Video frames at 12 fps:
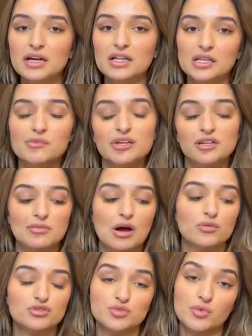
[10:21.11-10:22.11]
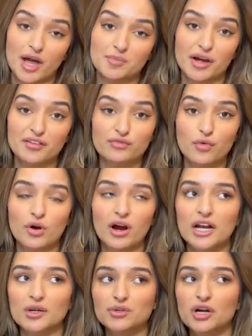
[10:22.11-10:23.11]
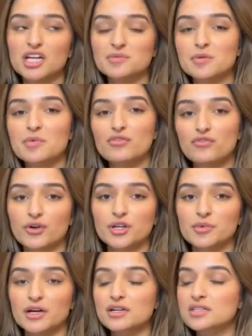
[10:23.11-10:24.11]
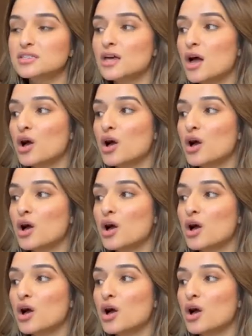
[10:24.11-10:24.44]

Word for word: limited amount which is why I'd buy four and it would cost me about 40 bucks.